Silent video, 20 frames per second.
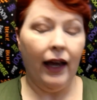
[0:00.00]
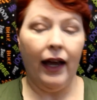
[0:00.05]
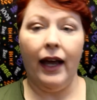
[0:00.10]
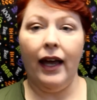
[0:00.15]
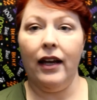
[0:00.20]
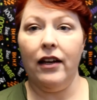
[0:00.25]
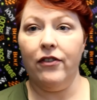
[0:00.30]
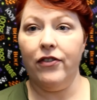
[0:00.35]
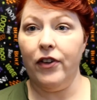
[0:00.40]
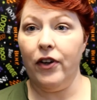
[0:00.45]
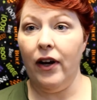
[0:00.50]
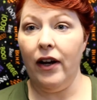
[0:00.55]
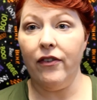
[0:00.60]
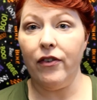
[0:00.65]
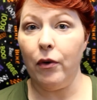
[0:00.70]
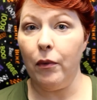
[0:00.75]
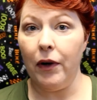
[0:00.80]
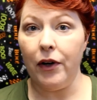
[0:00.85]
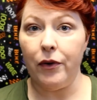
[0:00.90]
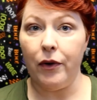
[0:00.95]
And if you're
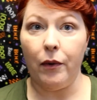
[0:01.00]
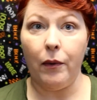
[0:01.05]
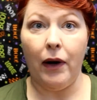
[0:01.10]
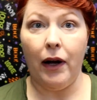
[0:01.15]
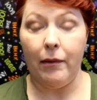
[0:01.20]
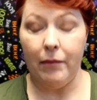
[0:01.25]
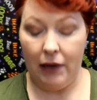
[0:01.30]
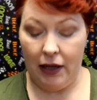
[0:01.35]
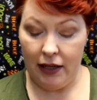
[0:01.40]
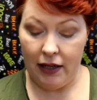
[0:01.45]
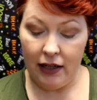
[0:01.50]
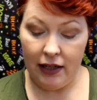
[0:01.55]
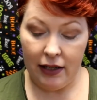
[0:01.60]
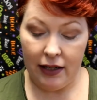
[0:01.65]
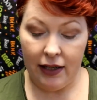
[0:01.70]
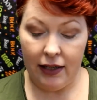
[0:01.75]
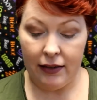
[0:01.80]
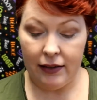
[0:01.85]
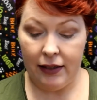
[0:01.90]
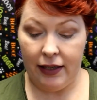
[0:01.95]
ever wondering why I'm not going to
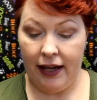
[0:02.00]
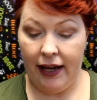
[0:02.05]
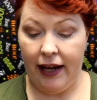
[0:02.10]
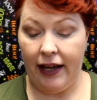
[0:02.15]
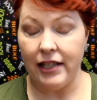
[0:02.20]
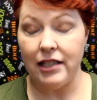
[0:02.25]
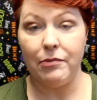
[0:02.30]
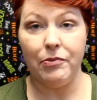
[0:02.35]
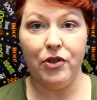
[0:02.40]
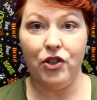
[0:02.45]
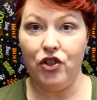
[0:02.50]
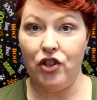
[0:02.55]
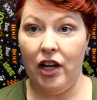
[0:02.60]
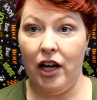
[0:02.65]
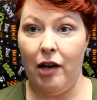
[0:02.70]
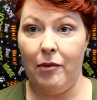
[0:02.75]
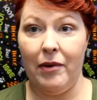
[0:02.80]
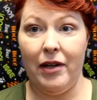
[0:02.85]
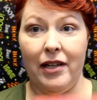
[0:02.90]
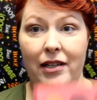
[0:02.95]
get the cat's
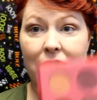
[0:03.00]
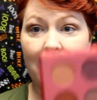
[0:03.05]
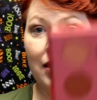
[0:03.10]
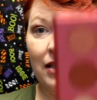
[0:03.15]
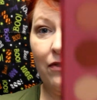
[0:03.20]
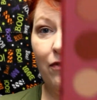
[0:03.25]
pajamas